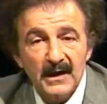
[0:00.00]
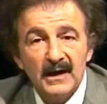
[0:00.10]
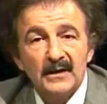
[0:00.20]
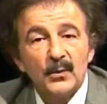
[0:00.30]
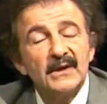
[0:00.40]

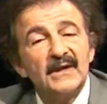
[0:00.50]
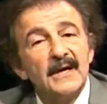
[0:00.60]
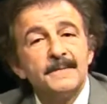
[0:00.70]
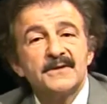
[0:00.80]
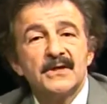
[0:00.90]
What
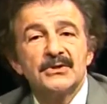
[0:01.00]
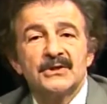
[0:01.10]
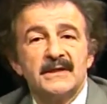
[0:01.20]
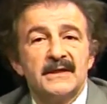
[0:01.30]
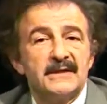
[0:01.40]
liposuction
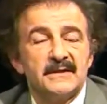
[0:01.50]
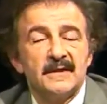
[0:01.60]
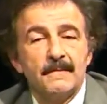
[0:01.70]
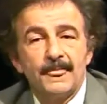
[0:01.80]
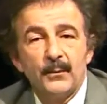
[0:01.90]
is,
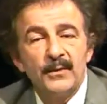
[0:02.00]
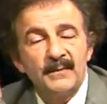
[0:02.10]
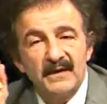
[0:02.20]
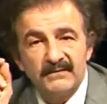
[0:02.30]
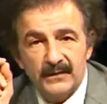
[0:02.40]
we
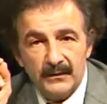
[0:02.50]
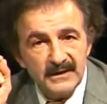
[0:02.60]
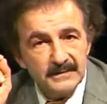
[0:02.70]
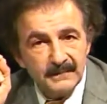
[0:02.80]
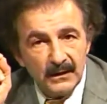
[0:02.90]
make very
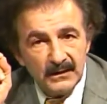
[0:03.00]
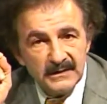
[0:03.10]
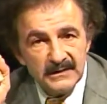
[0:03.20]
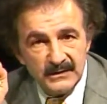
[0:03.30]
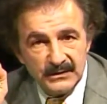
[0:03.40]
small
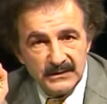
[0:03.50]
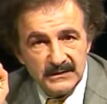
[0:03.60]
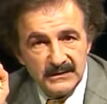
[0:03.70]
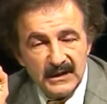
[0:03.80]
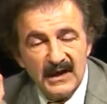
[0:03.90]

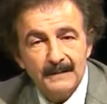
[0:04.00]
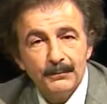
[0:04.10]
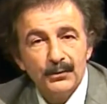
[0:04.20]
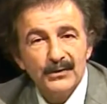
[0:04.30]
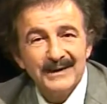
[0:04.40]
incisions. I
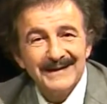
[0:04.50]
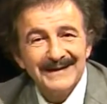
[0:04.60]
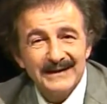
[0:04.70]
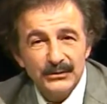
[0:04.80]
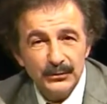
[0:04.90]
put in
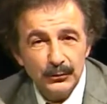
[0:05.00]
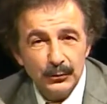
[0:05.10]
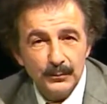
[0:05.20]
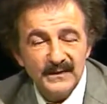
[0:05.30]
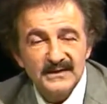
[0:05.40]
a
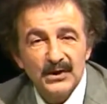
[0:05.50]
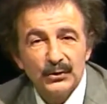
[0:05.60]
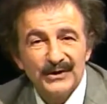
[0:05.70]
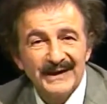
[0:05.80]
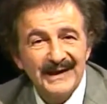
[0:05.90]
tube, it's called
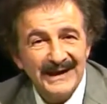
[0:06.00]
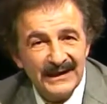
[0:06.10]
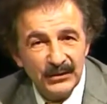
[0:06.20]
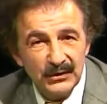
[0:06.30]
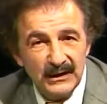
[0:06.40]
a
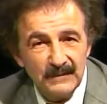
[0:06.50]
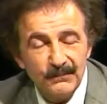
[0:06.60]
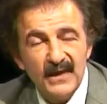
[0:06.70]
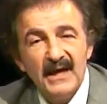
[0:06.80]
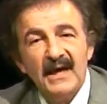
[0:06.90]
cannula,
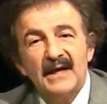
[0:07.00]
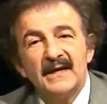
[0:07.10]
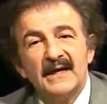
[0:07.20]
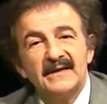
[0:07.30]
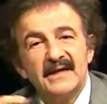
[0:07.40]
and
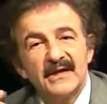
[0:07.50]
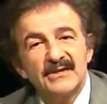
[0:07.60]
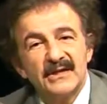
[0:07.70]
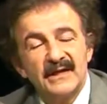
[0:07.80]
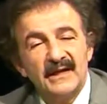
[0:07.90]
I attach
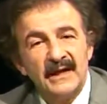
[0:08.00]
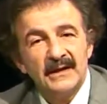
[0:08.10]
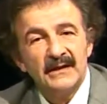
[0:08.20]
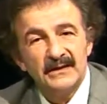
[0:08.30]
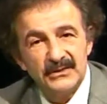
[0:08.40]
the
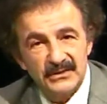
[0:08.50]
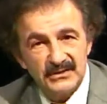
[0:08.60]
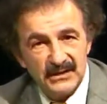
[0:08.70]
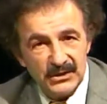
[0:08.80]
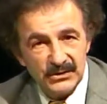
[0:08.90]
cannula to
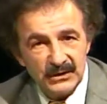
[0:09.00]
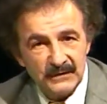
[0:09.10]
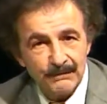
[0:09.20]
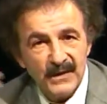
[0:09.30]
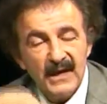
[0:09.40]
suction,
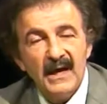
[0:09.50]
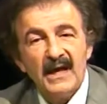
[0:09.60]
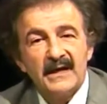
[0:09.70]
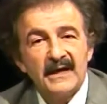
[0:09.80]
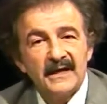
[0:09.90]

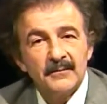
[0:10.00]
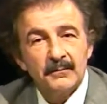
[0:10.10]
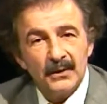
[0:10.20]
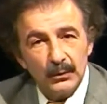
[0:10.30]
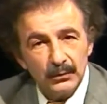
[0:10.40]
and I can
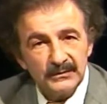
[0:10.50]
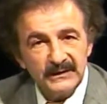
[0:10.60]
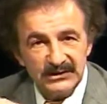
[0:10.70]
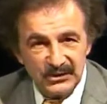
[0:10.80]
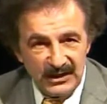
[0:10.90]
mold
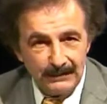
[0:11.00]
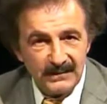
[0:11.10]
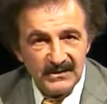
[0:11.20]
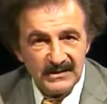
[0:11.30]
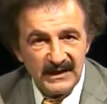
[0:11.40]
and shape
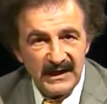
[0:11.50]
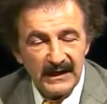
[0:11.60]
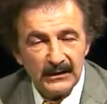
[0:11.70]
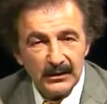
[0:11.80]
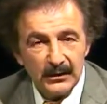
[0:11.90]
and
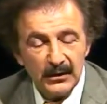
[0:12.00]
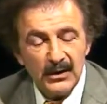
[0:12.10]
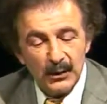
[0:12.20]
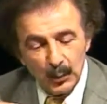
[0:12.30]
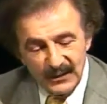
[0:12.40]
tailor
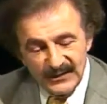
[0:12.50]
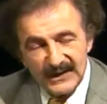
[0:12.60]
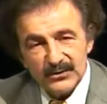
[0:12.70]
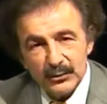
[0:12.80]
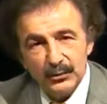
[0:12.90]
with
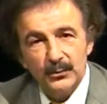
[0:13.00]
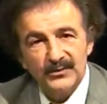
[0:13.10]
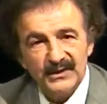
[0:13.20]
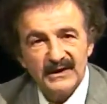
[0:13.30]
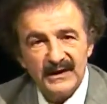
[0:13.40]
that tube, with
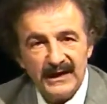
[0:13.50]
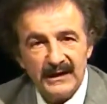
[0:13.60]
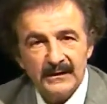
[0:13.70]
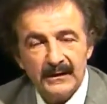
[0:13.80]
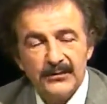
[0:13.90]
that
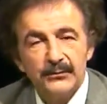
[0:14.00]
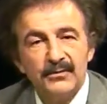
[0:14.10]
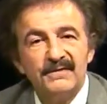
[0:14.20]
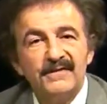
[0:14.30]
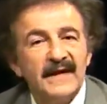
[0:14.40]
cannula, through the
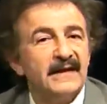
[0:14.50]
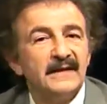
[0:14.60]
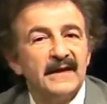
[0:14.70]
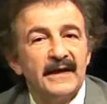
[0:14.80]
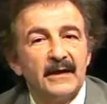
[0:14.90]
fatty
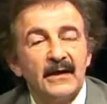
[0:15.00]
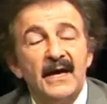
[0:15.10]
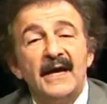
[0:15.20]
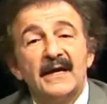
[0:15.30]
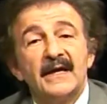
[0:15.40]
layer,
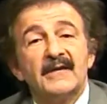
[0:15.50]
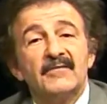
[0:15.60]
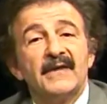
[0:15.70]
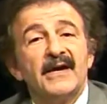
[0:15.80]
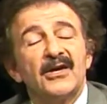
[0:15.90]
and I can
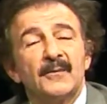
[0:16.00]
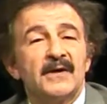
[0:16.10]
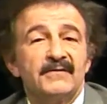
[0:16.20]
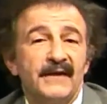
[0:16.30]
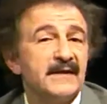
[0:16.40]
vacuum out
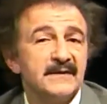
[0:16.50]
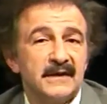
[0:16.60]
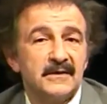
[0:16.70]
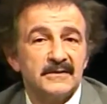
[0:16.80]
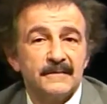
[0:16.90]
fat
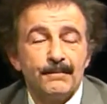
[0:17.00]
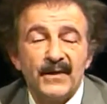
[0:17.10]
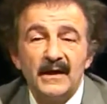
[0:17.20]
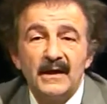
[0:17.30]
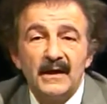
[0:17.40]
cells.
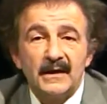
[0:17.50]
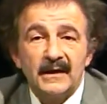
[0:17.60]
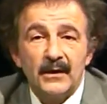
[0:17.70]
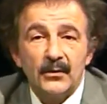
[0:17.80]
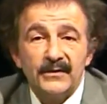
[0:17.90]

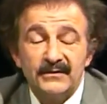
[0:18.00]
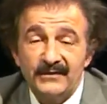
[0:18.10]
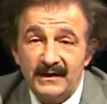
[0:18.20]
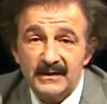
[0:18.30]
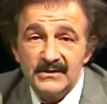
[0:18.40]
Now, the
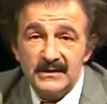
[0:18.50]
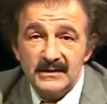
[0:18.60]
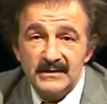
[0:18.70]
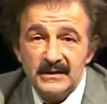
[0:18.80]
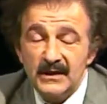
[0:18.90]
advantage
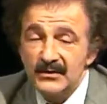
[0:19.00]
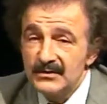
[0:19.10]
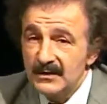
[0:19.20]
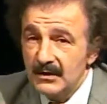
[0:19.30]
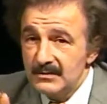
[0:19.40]
is the
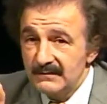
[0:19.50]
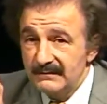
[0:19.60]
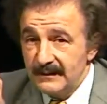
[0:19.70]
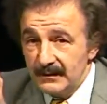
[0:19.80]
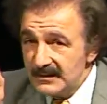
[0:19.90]
scars are
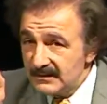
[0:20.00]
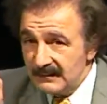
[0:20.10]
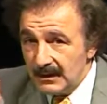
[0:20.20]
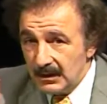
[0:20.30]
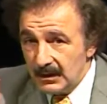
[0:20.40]
very
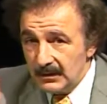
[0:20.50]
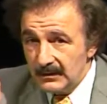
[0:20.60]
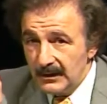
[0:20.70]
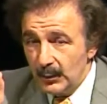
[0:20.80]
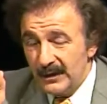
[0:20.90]
small,
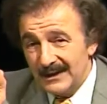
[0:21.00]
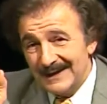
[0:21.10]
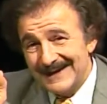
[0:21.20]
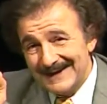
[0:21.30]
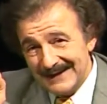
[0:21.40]
we can
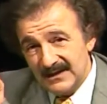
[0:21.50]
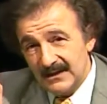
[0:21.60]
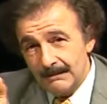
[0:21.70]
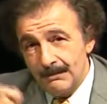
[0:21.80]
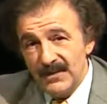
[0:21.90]
hide
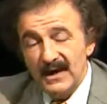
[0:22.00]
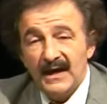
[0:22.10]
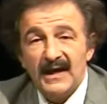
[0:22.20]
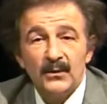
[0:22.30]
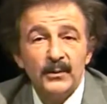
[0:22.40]
them,
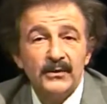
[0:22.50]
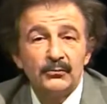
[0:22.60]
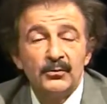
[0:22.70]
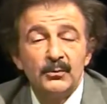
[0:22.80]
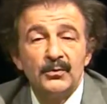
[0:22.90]
and we can
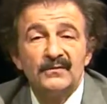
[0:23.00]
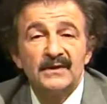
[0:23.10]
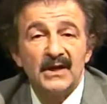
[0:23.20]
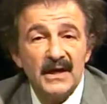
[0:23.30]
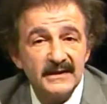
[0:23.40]
remove
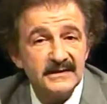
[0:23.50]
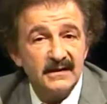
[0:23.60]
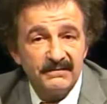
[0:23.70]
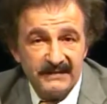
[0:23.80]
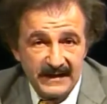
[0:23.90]
lots
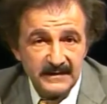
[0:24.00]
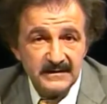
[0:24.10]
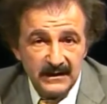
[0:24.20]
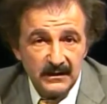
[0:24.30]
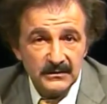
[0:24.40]
of fat
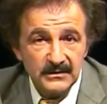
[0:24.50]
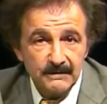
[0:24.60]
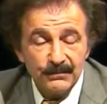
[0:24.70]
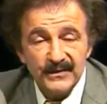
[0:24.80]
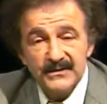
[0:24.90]
cells.
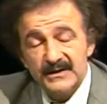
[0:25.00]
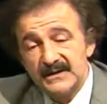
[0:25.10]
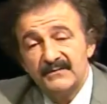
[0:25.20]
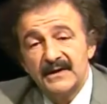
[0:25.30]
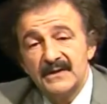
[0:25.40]
The
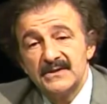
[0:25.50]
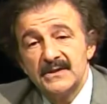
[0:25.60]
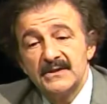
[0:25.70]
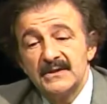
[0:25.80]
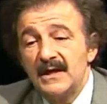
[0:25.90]
disadvantage
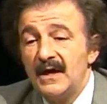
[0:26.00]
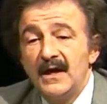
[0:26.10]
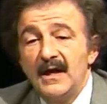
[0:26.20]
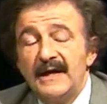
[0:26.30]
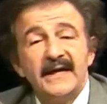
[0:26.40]
is
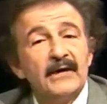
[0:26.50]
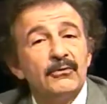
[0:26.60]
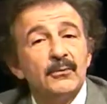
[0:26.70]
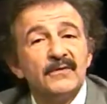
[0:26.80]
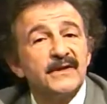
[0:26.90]
I can't
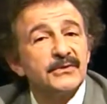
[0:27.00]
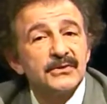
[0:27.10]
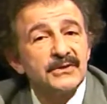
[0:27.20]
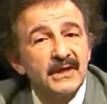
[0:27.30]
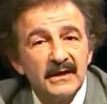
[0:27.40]
remove extra
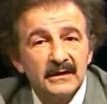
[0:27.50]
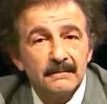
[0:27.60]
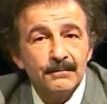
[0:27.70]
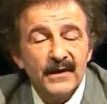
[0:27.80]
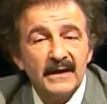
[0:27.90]
skin,
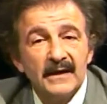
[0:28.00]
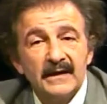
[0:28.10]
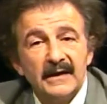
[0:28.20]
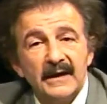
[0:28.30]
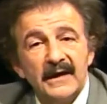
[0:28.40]
and I
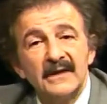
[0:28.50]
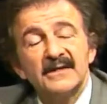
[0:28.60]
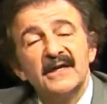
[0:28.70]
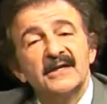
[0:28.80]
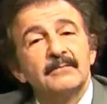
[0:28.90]
can't
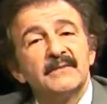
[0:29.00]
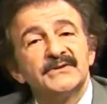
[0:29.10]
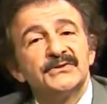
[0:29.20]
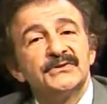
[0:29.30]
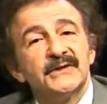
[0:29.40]
tighten up
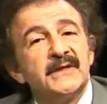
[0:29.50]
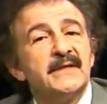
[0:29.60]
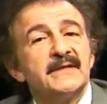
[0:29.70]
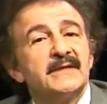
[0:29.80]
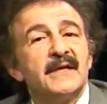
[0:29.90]
muscles on the
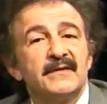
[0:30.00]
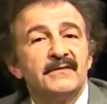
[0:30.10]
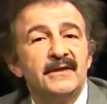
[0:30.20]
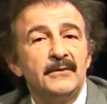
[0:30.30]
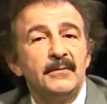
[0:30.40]
inside if
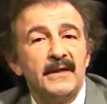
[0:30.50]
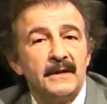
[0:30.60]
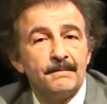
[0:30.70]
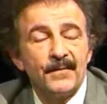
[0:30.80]
need be.